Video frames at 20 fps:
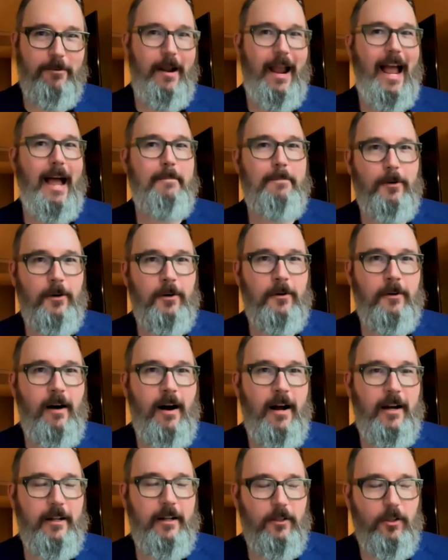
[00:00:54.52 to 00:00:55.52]
for
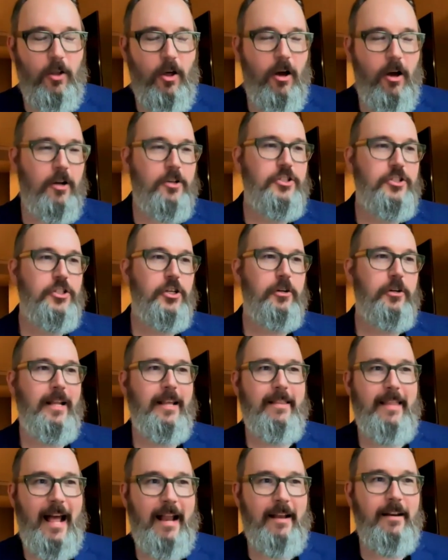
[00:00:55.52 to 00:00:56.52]
Apple on a long
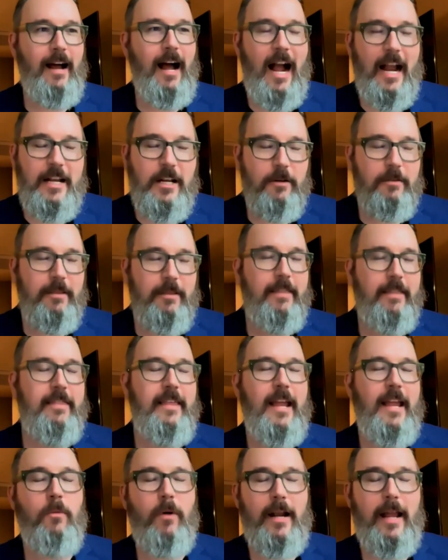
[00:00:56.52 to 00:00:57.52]
journey that I know
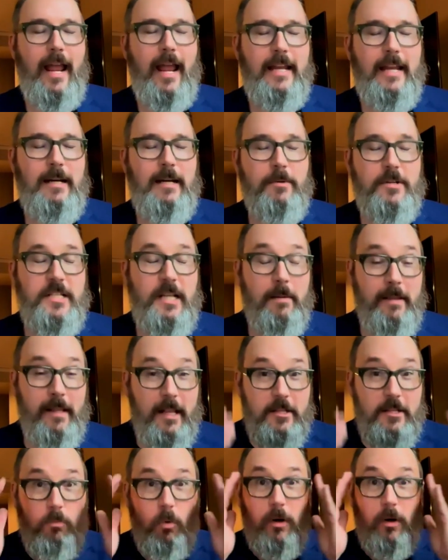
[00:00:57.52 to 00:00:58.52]
that they want to end up with
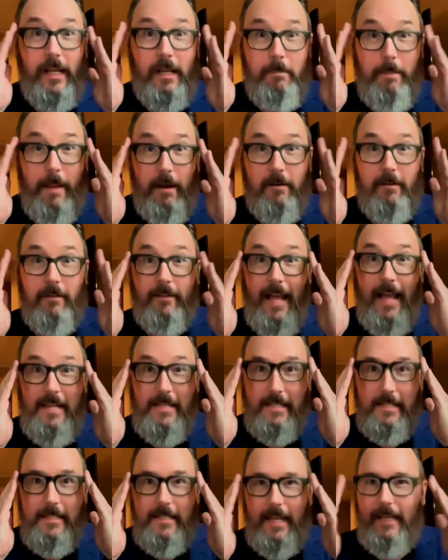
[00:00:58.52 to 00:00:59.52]
something that's more like a pair of
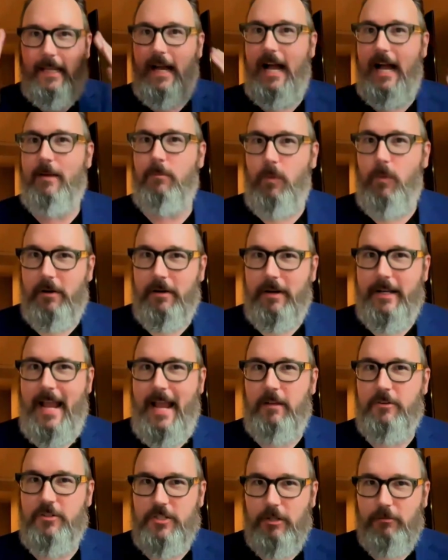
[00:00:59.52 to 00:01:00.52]
glasses like I'm
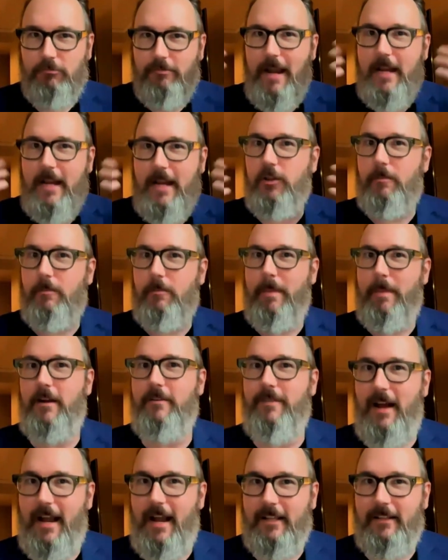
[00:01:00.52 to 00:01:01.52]
wearing now, just a regular
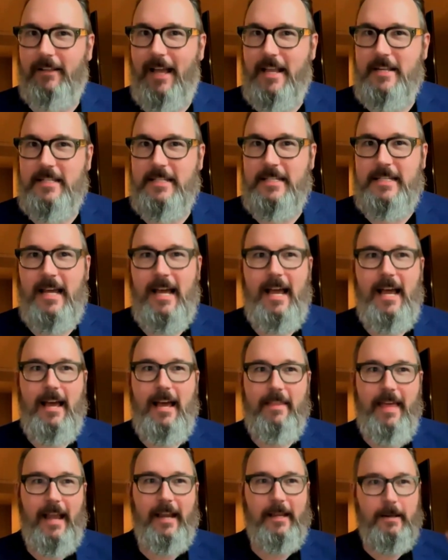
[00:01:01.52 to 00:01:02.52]
pair of eyeglasses
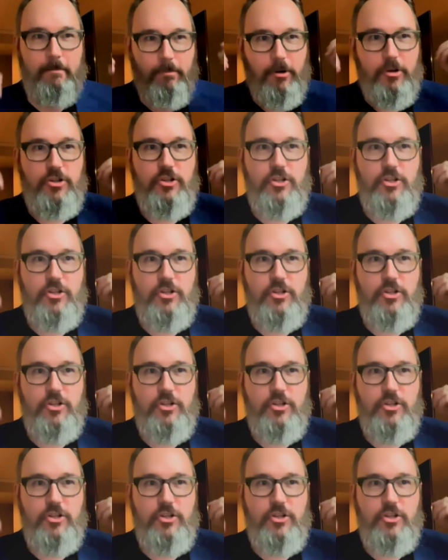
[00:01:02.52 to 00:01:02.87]
that can